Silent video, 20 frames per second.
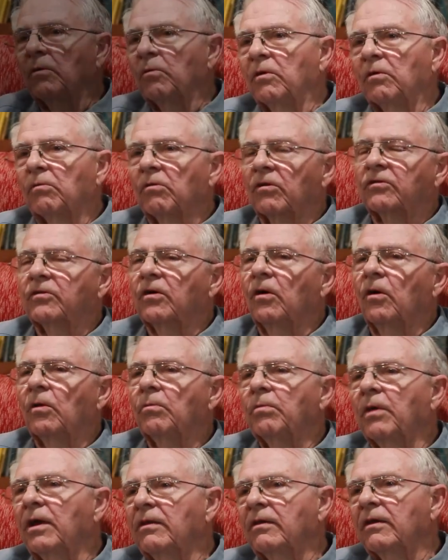We were
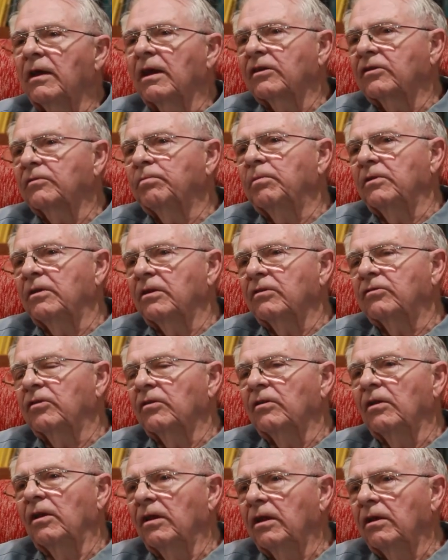told by the
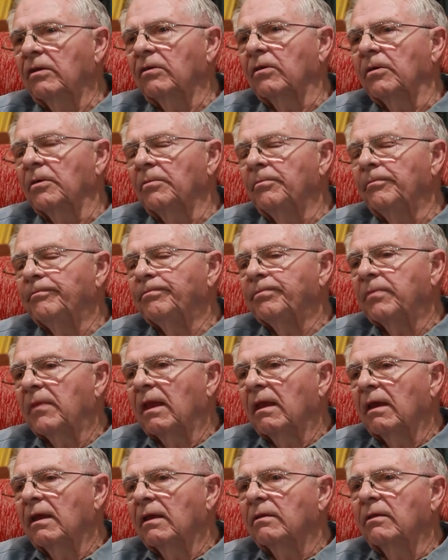expedition leader
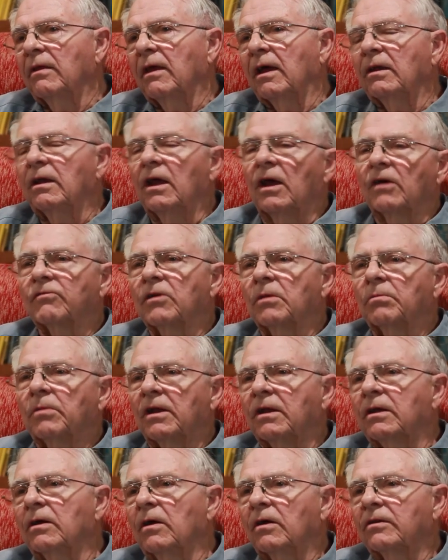that
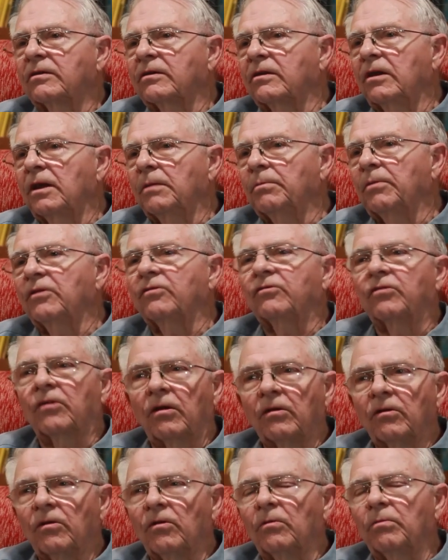everybody ought to keep a
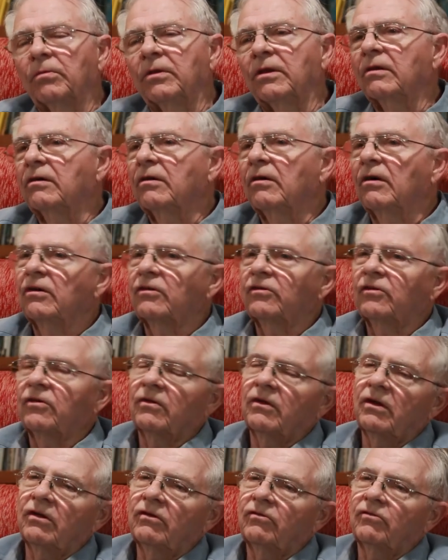journal because
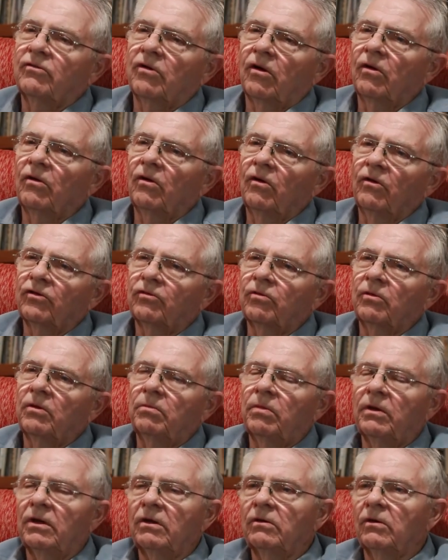these journals
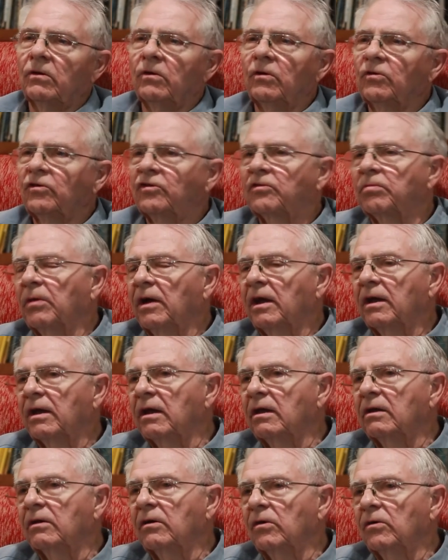would be used by
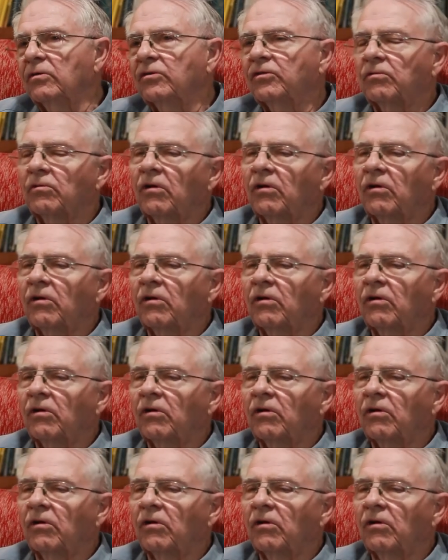a ghost